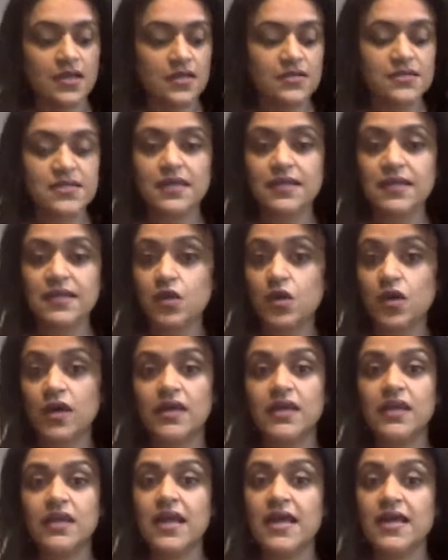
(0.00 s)
saying they got
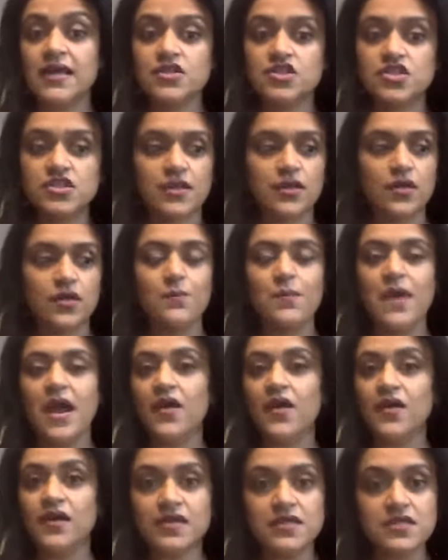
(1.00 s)
engaged, they got
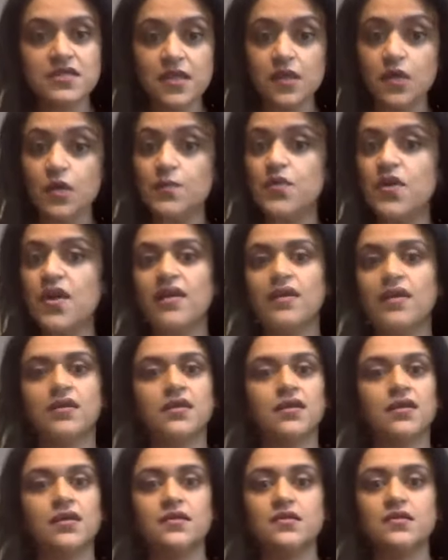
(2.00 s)
married, they got
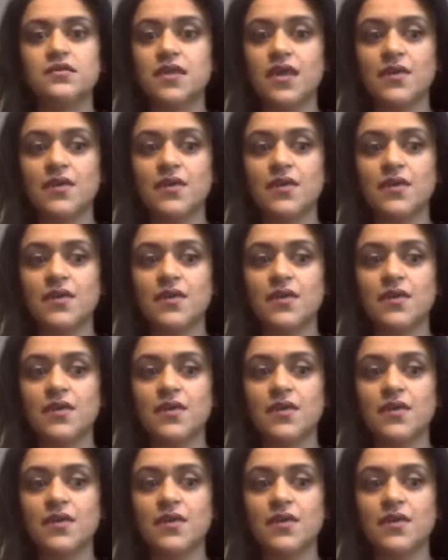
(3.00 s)
pregnant.